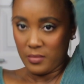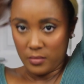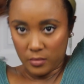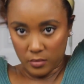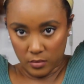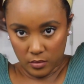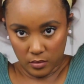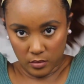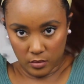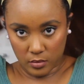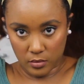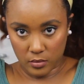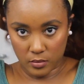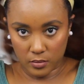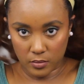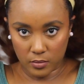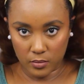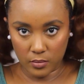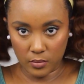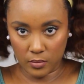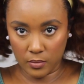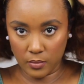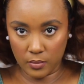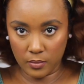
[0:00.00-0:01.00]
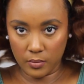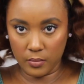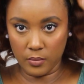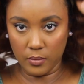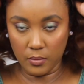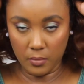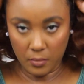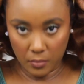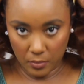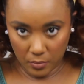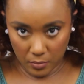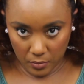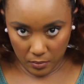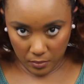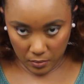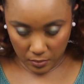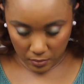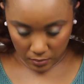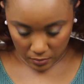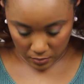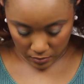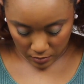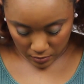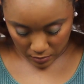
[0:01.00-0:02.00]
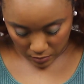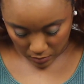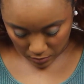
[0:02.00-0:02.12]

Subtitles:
(silence)